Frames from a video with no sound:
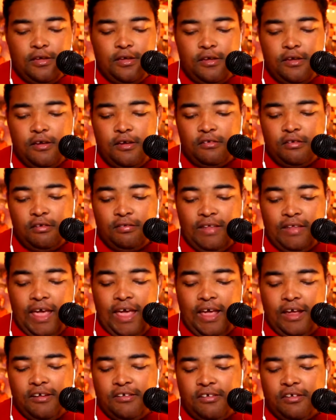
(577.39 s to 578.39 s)
Because
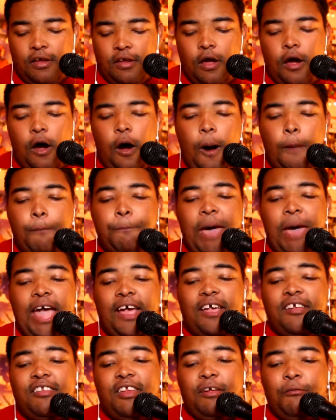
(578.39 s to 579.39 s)
I feel the singing
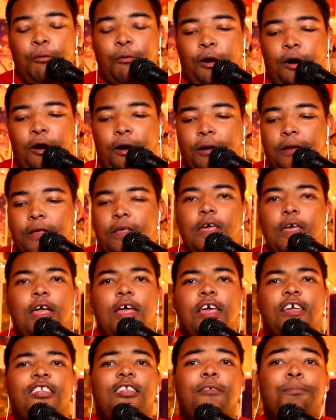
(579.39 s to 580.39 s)
on it is really bad. And
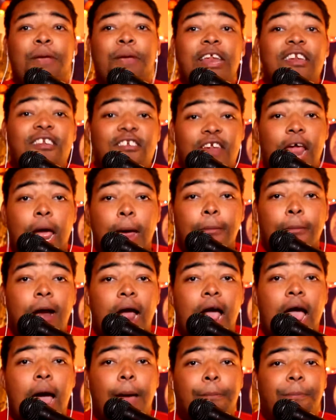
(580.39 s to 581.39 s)
even here, the singing's not
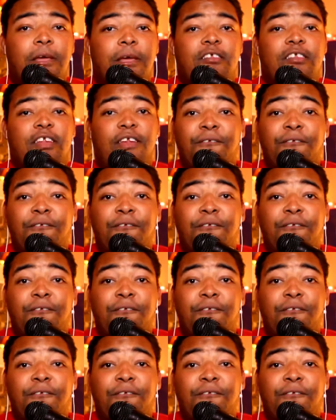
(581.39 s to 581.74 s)
good.